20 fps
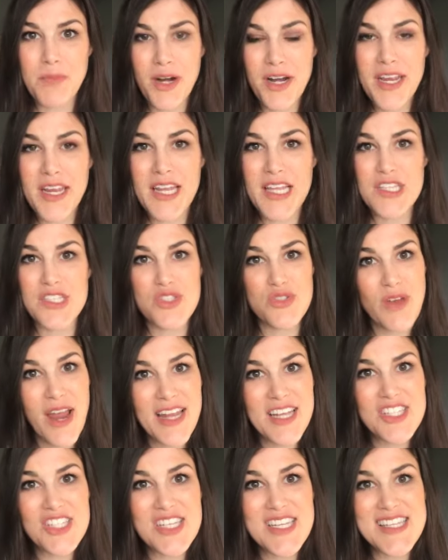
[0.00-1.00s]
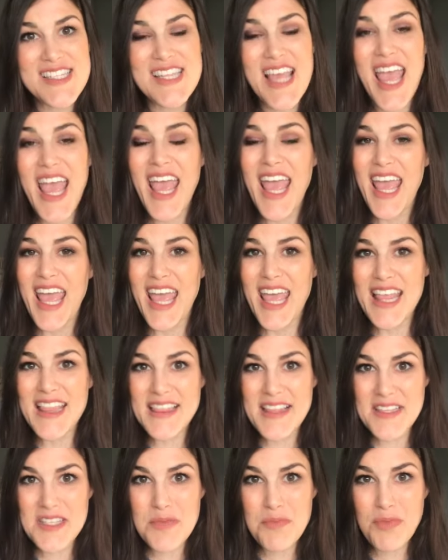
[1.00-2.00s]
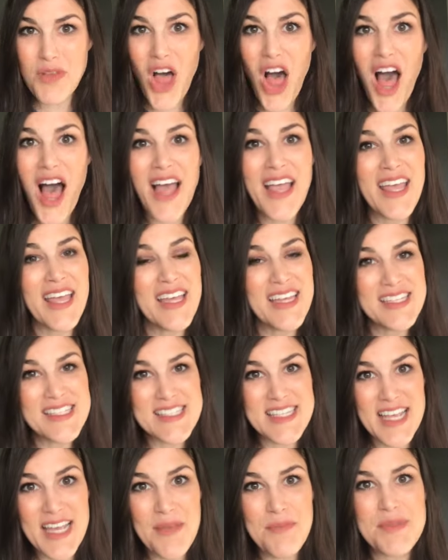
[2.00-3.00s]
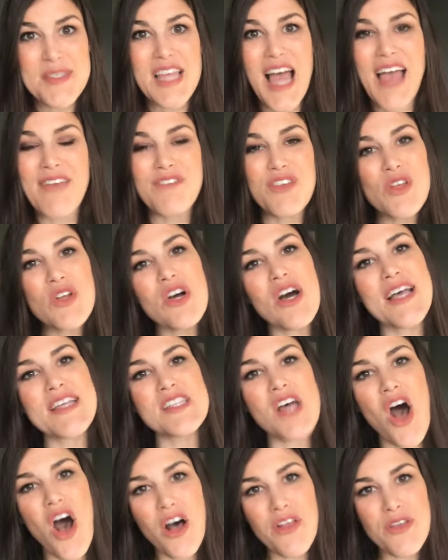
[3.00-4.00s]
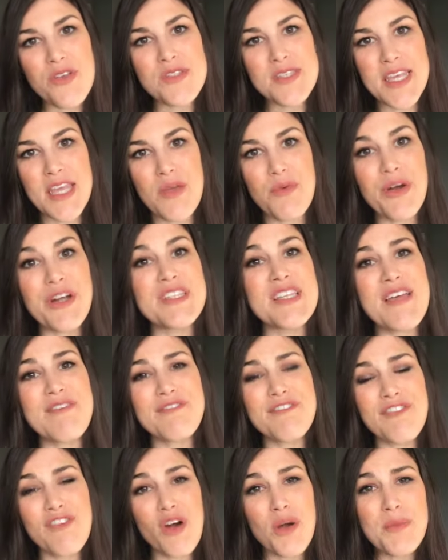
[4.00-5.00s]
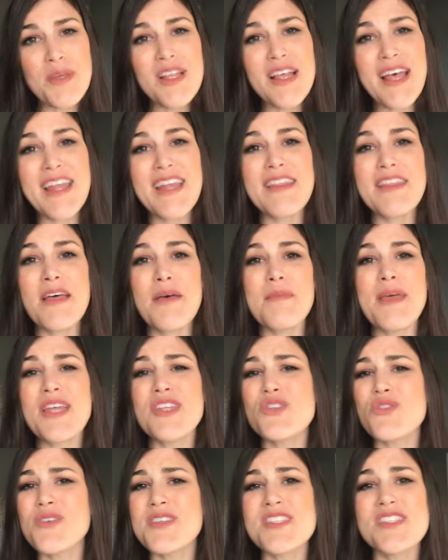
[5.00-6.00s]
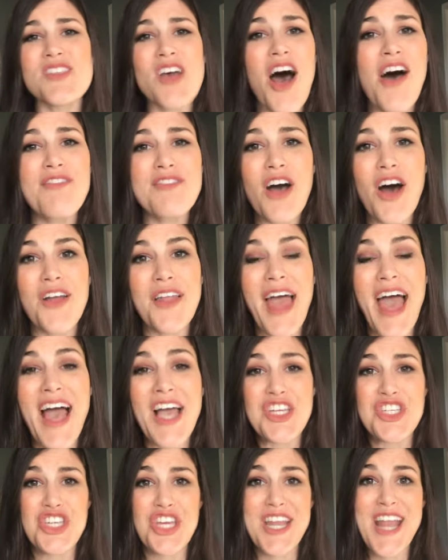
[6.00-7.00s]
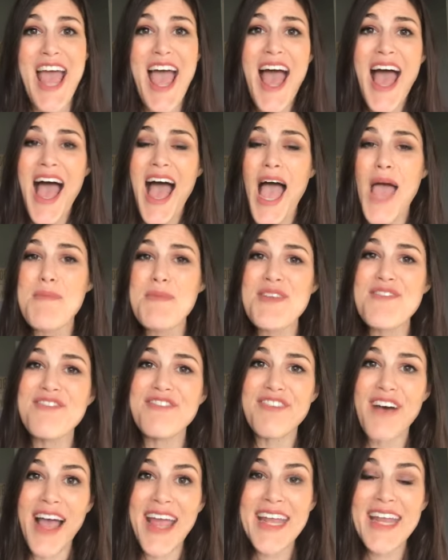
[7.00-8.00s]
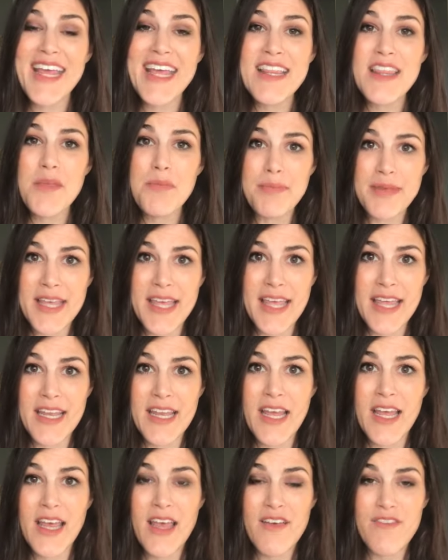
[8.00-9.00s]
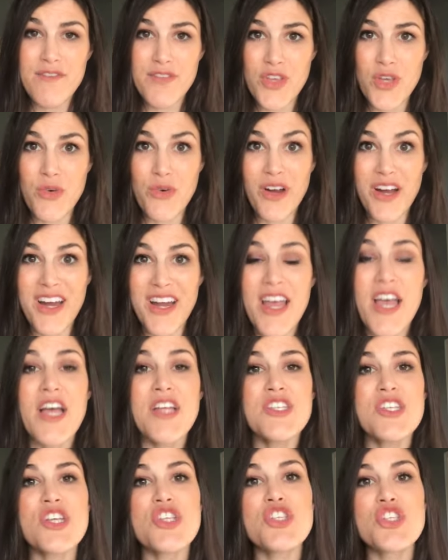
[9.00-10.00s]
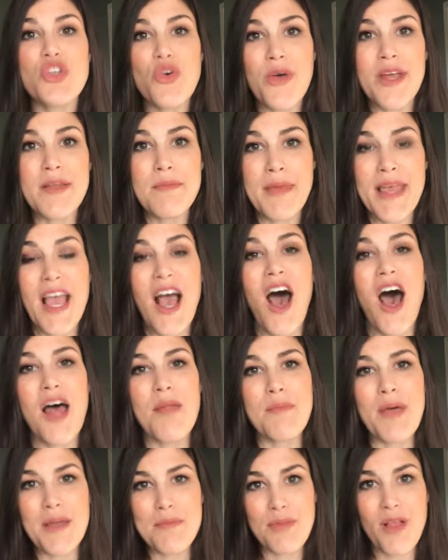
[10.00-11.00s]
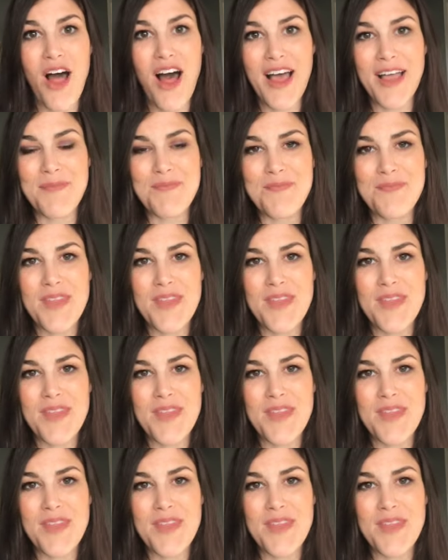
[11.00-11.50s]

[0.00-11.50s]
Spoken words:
marketing strategies. In this blog tips, I've utilized all those keywords and formulated them into a soft call to action. I'm inviting the pin viewer to join me on my blog.